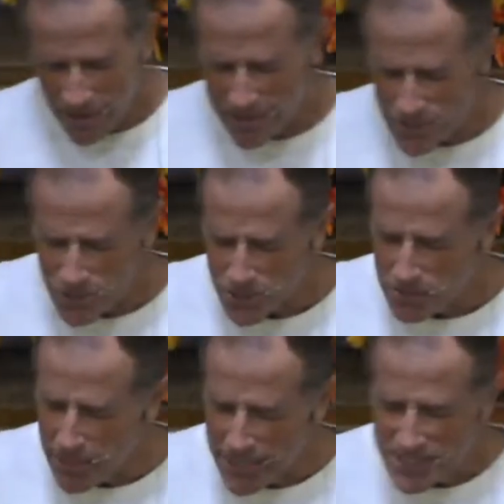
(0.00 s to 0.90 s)
It's just
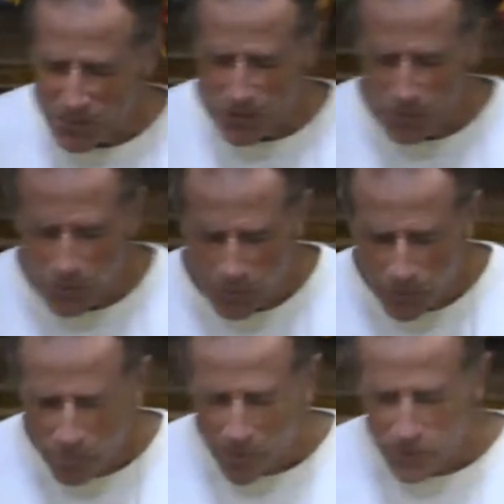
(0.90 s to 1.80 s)
amazing when
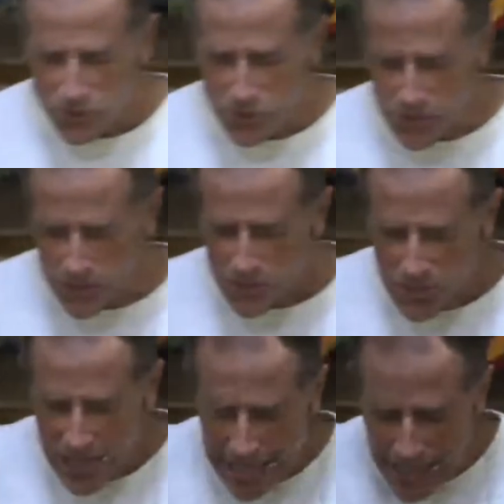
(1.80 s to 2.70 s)
we picture
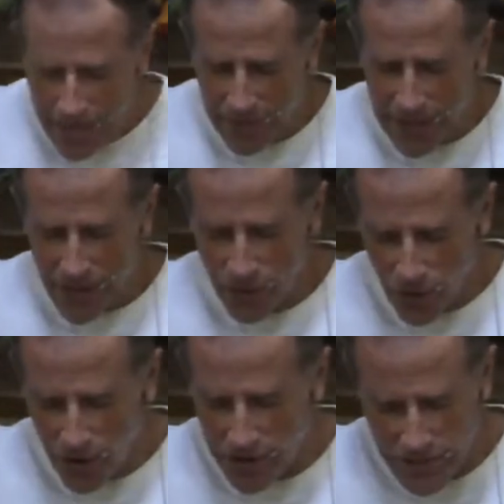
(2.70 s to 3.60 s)
Jesus hanging on that
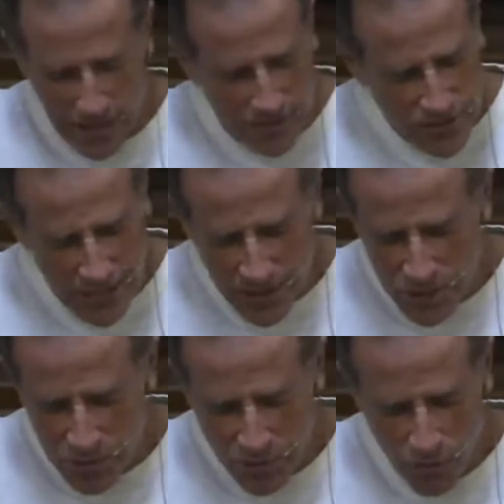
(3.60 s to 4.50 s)
cross, and I've said
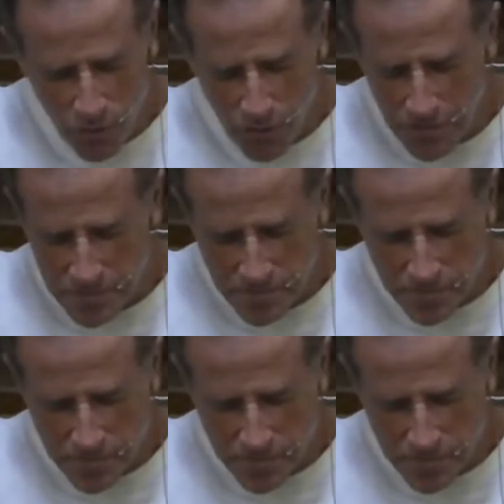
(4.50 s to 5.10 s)
this before.